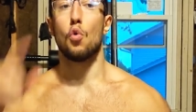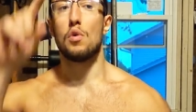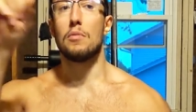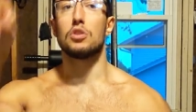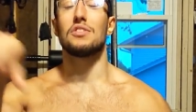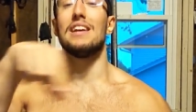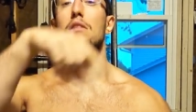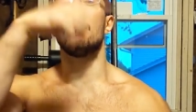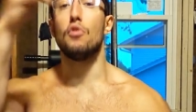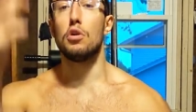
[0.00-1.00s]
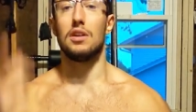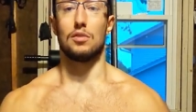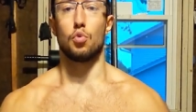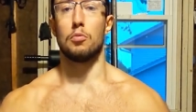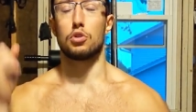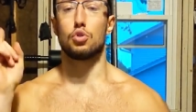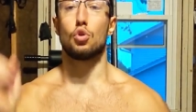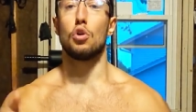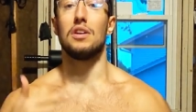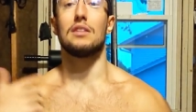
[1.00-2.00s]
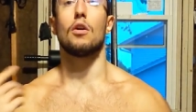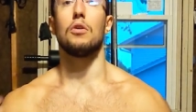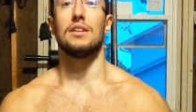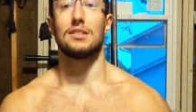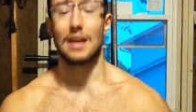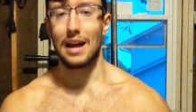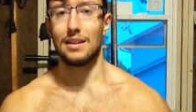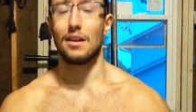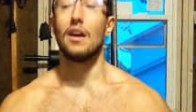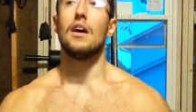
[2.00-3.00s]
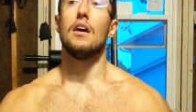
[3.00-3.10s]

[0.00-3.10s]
we must invert it. We must turn it on its head.